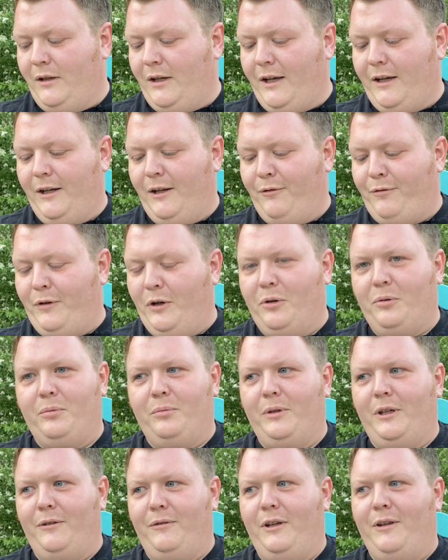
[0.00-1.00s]
it
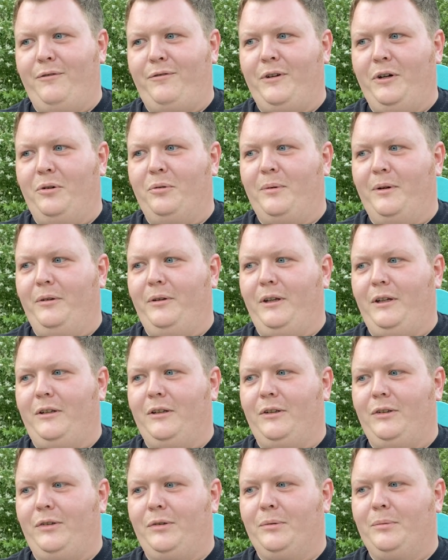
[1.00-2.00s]
felt really
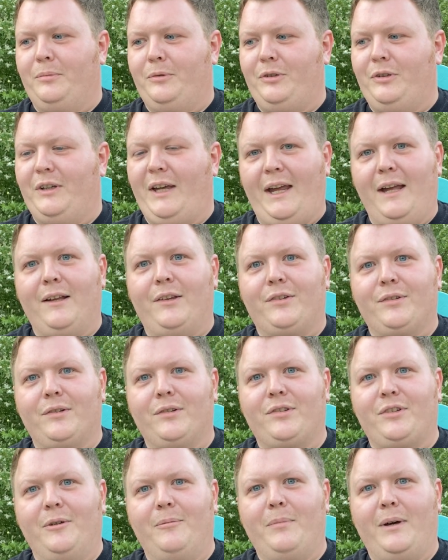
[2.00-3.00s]
good to answer
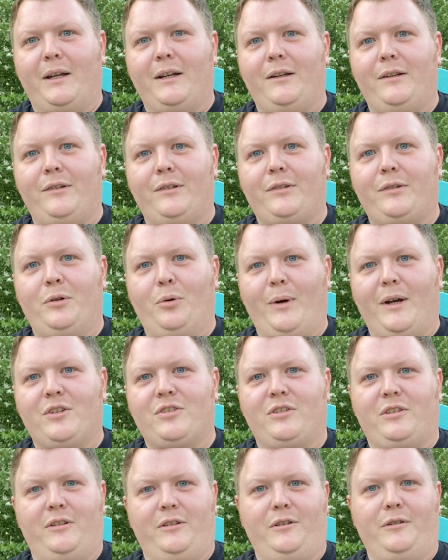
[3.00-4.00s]
somebody's
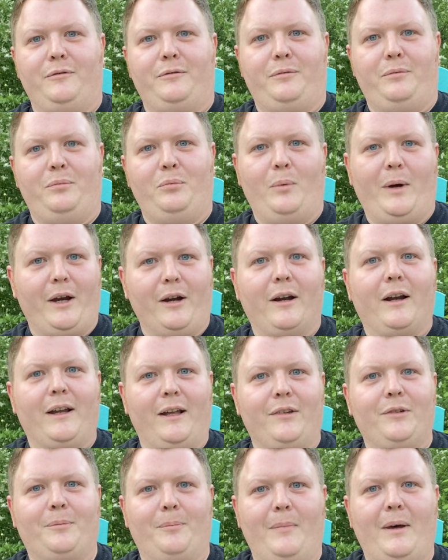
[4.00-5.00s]
question of where
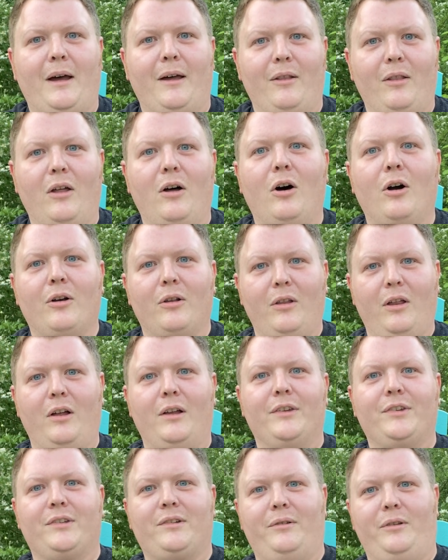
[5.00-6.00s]
has my long
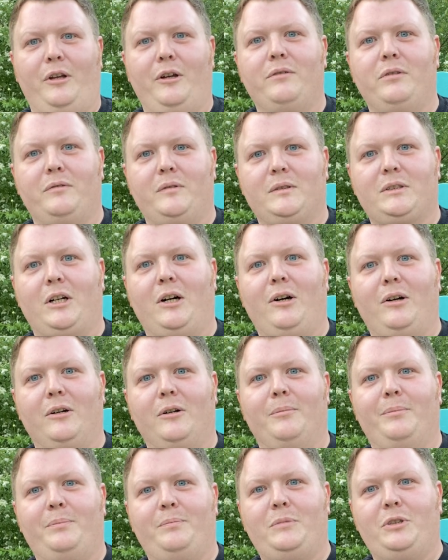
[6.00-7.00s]
lost love of a
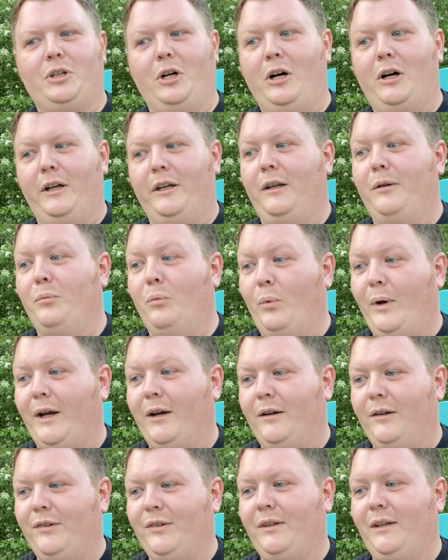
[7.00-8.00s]
car gone, and
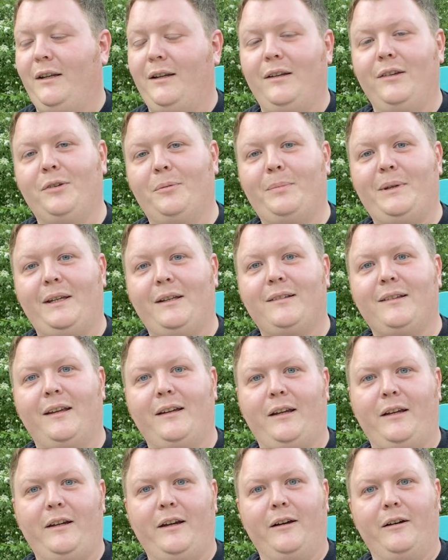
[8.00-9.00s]
where is it being
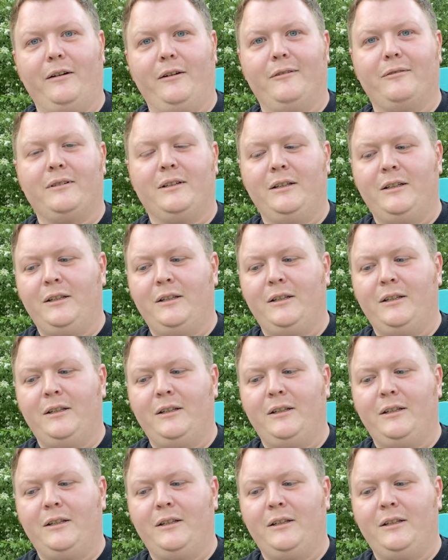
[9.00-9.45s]
taken care of.